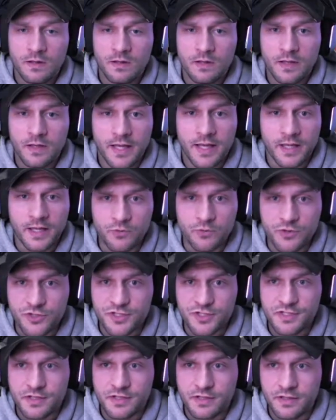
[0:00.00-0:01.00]
And we're
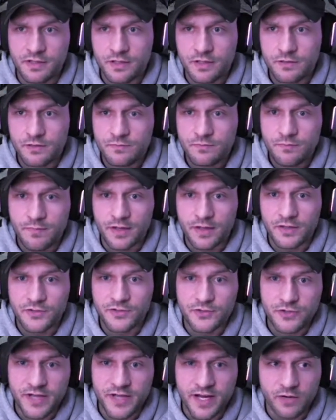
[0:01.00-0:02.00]
just gonna, melt her
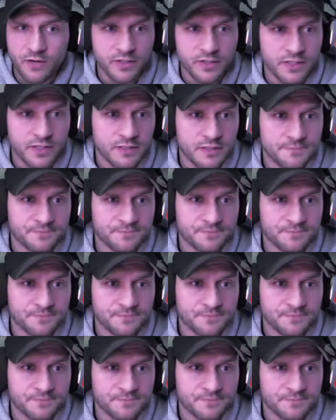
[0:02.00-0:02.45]
down here.